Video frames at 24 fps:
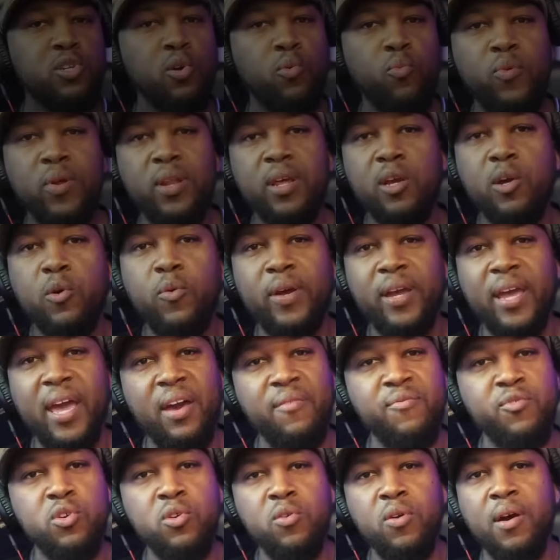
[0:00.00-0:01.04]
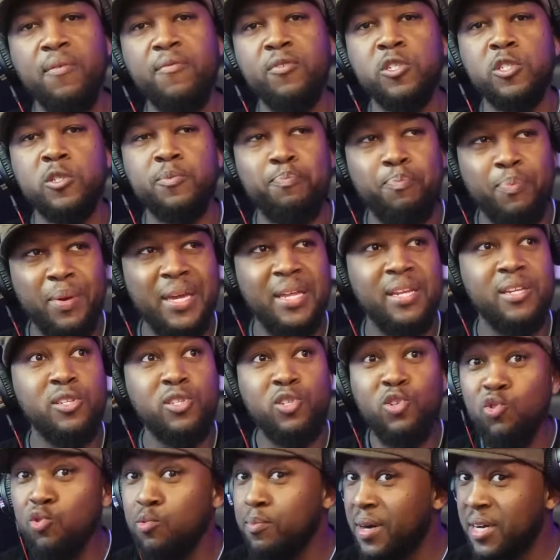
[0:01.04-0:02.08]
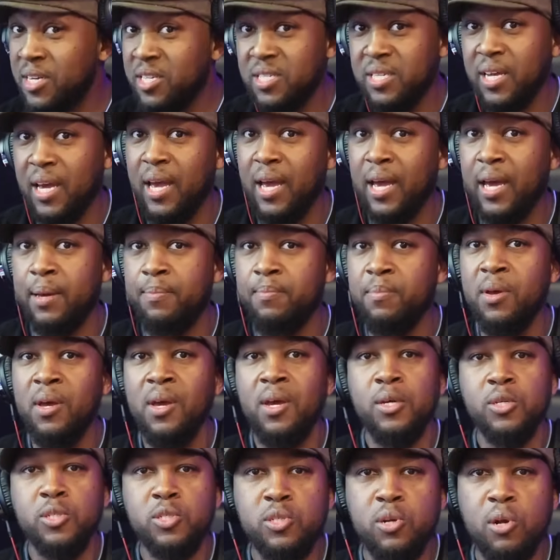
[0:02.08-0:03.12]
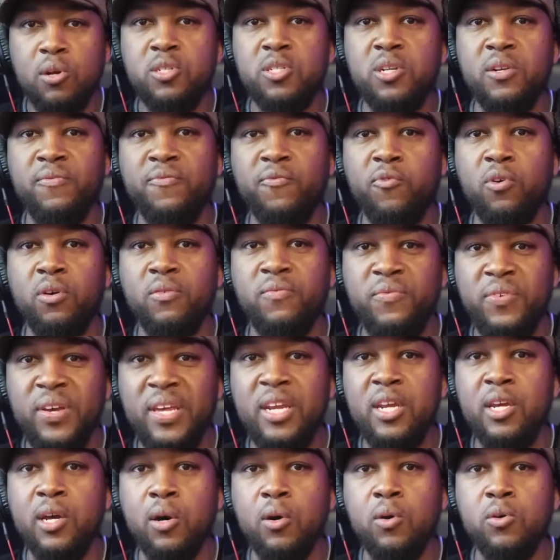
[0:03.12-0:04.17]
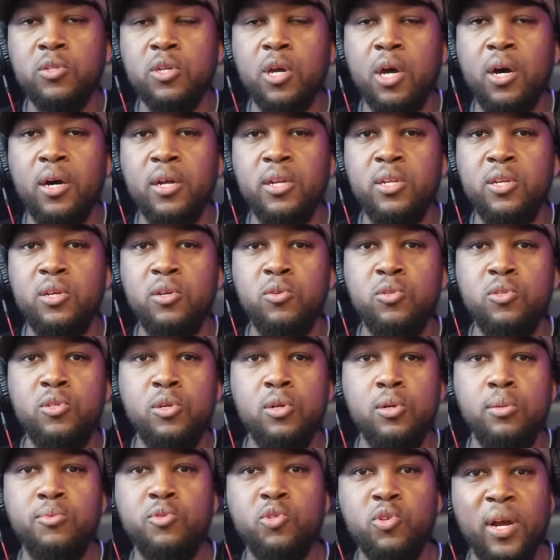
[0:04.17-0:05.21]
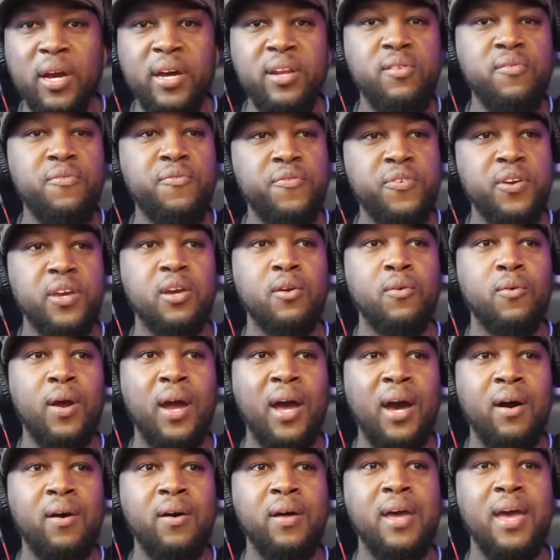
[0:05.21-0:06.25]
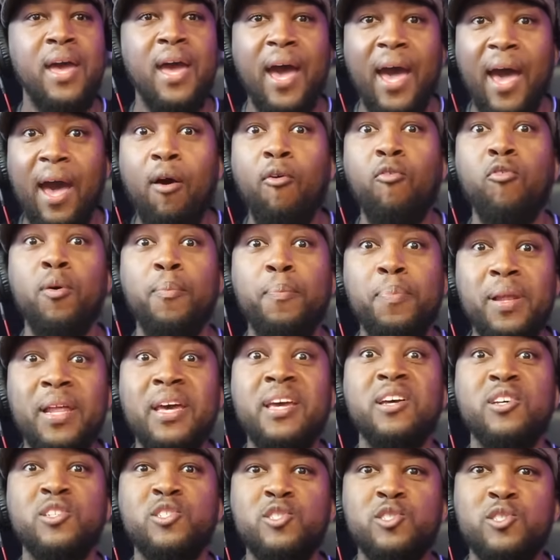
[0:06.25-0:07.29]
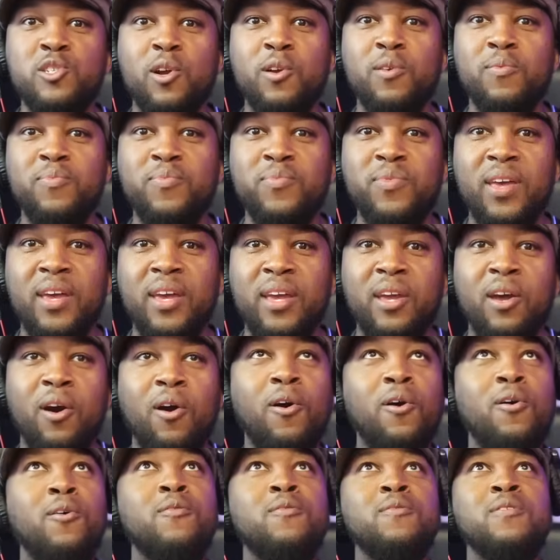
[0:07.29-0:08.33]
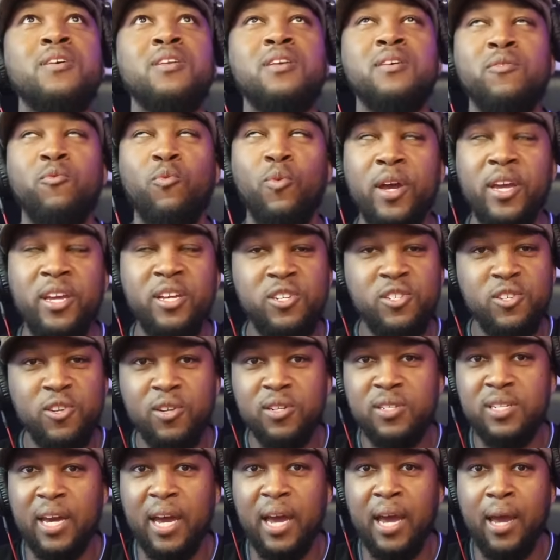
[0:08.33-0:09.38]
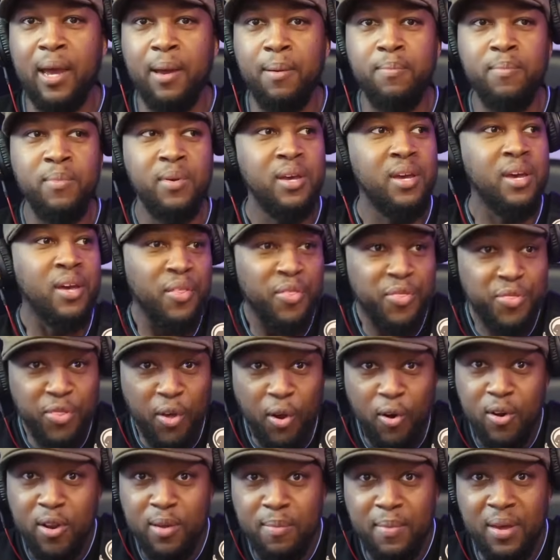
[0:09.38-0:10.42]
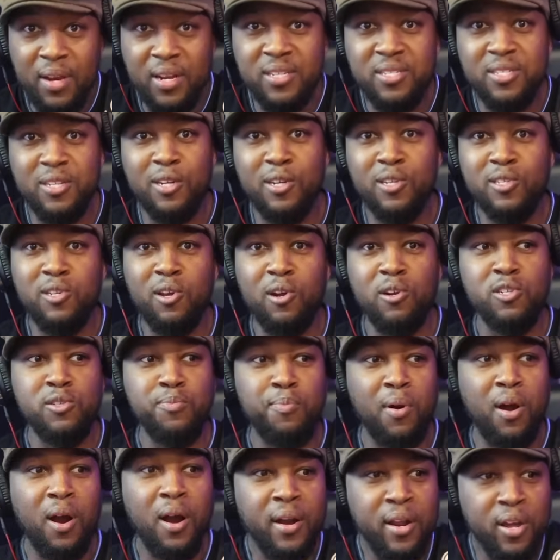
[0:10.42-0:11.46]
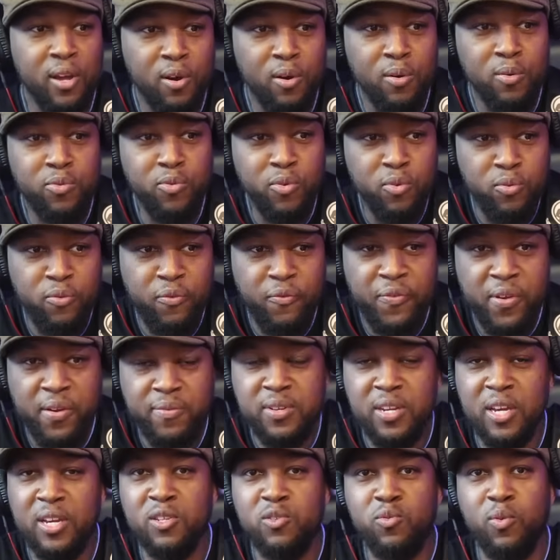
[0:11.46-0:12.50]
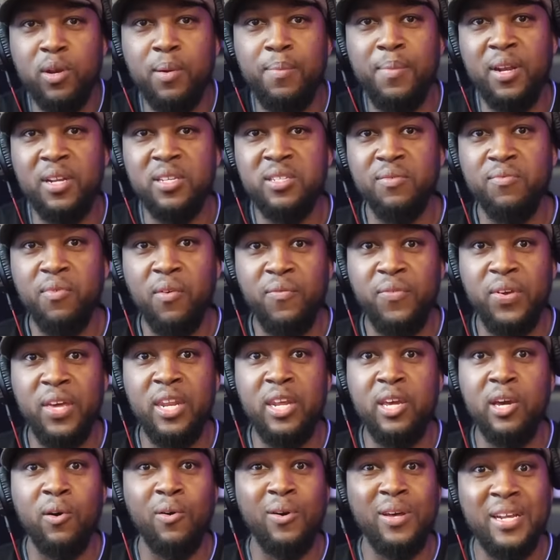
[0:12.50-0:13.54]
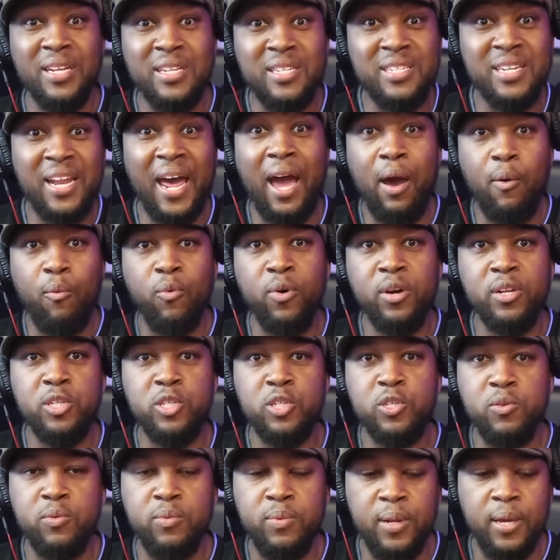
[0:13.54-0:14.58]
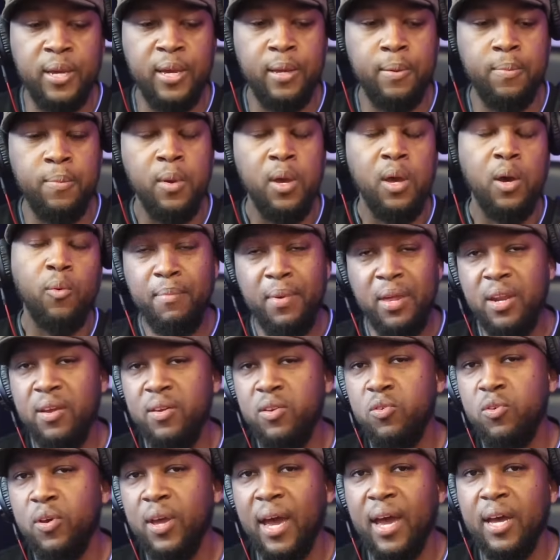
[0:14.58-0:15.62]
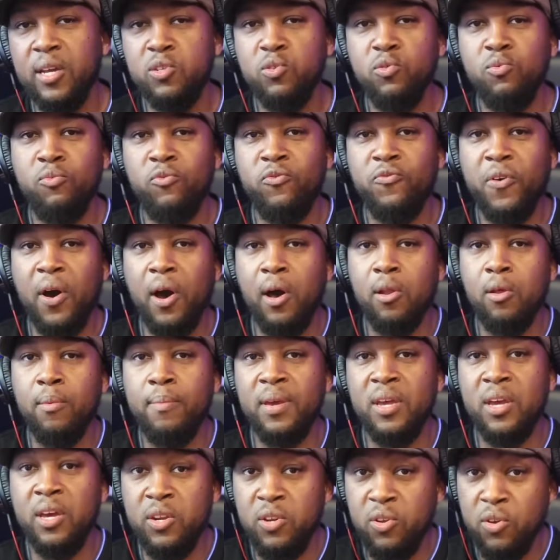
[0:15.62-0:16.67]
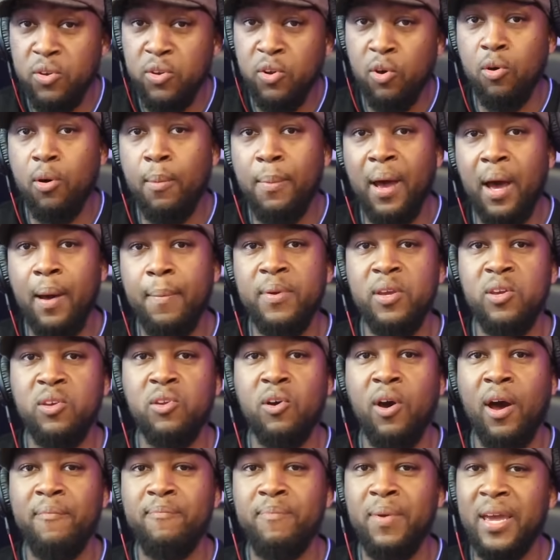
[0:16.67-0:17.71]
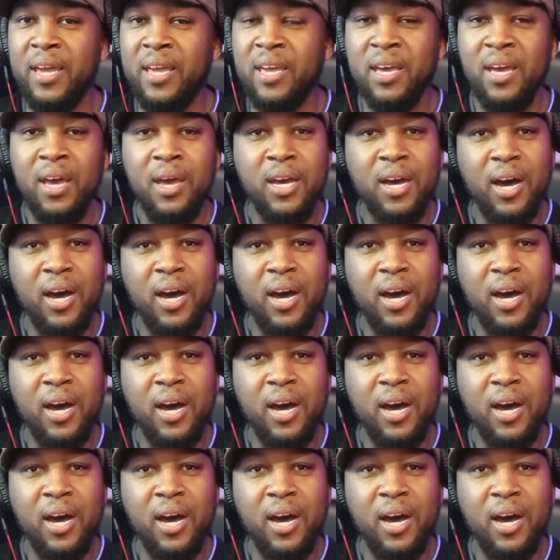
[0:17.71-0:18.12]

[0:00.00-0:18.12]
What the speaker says: so really quick, have you ever spent too much time searching for videos on YouTube trying to figure out how to play a certain thing, only to waste your time 30 minutes in the search bar to go through 15-20 minutes of a video, and it's not what you need? Many of you guys who follow me and you know about me, you know I make